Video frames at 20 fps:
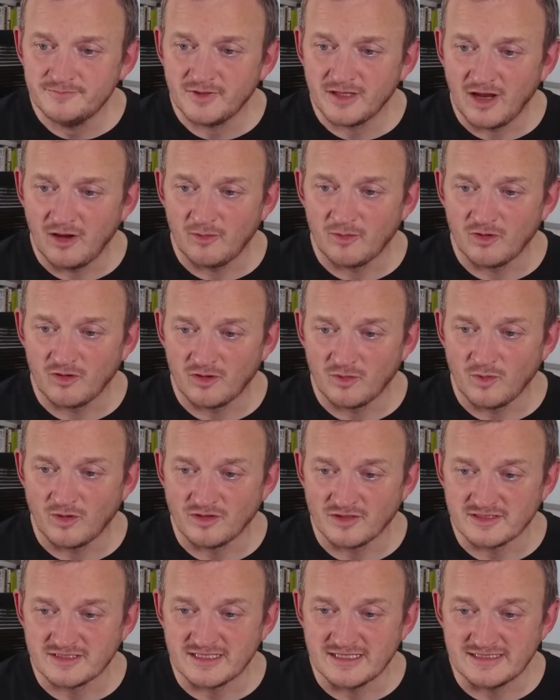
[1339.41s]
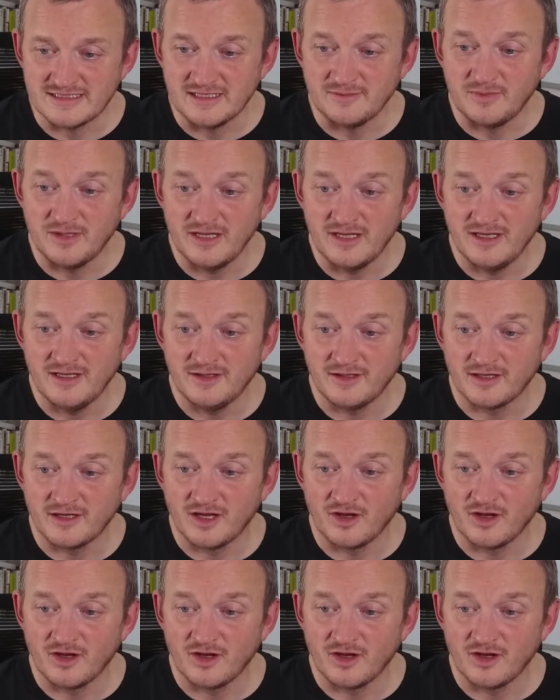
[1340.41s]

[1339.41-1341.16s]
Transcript: Gary McLaughlin, well done, CCP.